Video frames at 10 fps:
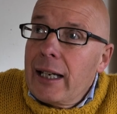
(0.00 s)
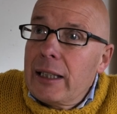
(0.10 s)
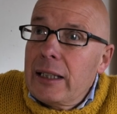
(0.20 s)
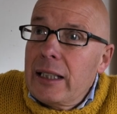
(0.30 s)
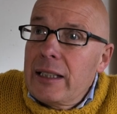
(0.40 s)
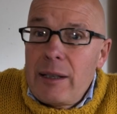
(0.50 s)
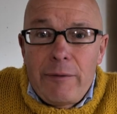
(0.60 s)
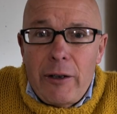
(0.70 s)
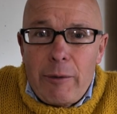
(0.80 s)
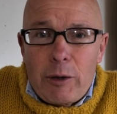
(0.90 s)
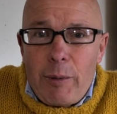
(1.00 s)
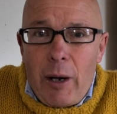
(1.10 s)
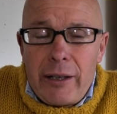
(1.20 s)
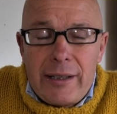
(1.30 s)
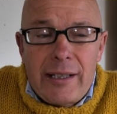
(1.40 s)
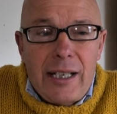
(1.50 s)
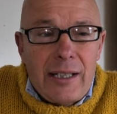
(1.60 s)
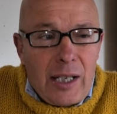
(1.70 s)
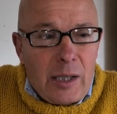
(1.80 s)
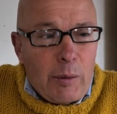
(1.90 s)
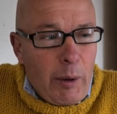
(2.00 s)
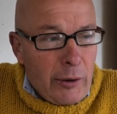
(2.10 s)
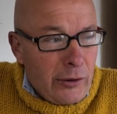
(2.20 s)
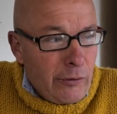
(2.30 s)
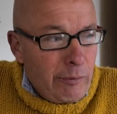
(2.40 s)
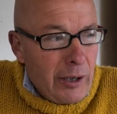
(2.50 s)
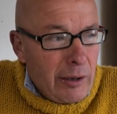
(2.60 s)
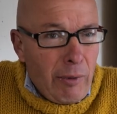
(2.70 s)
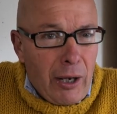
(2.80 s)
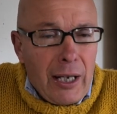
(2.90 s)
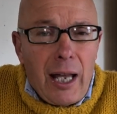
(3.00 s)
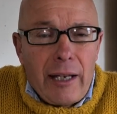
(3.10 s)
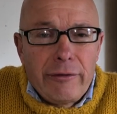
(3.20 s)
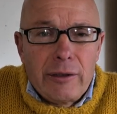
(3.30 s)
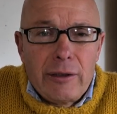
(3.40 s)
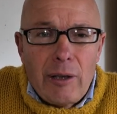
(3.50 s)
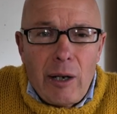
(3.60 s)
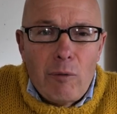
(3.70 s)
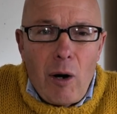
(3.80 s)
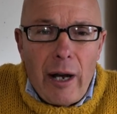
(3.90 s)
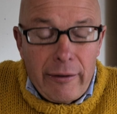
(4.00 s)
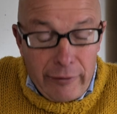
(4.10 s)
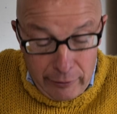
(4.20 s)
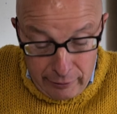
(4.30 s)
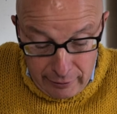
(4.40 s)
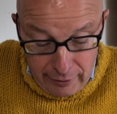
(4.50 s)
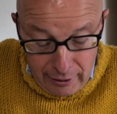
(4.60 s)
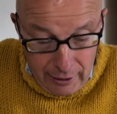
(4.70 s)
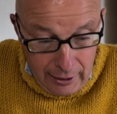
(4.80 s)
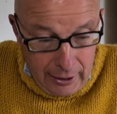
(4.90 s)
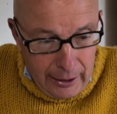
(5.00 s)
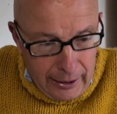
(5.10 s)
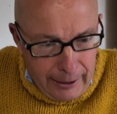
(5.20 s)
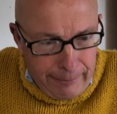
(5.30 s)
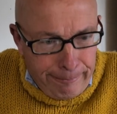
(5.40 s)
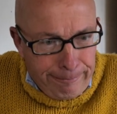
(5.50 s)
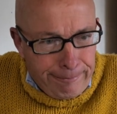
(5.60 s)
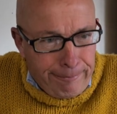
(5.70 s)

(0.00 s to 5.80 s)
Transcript: And it's a very much behind the scenes, I suppose, of me and my life and what have you. And